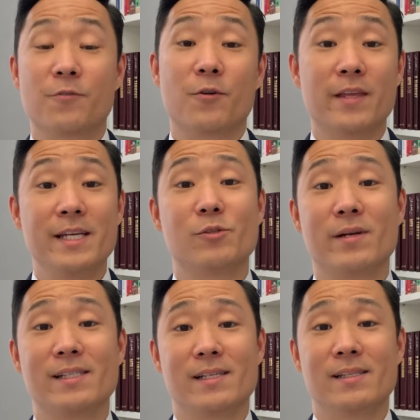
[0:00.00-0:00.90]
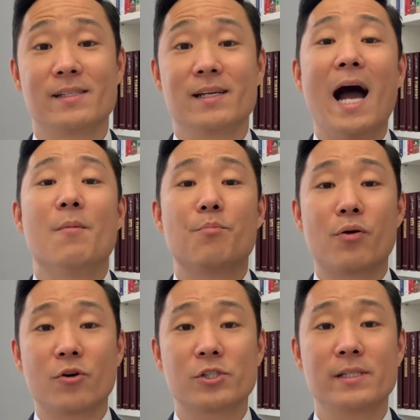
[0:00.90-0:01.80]
For these reasons, I am
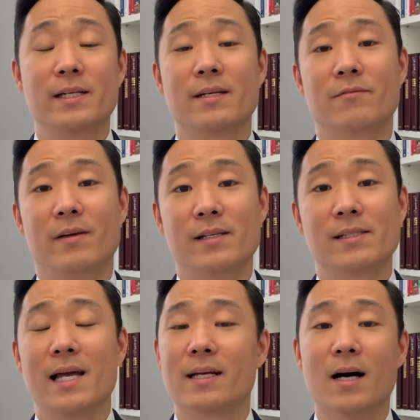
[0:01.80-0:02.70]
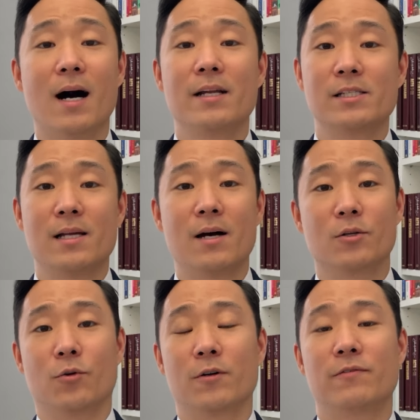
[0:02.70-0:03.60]
personally convinced that God is not
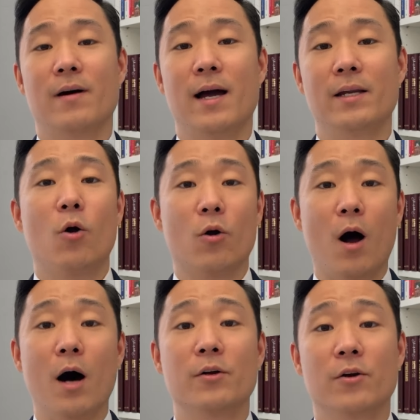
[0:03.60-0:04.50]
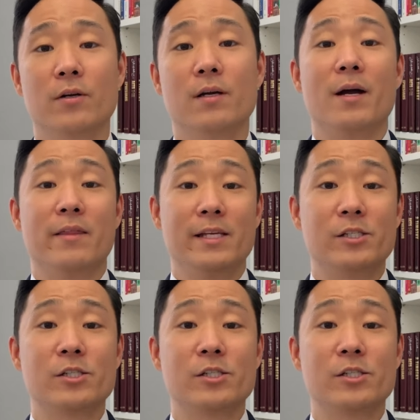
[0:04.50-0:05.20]
glorified or honored by these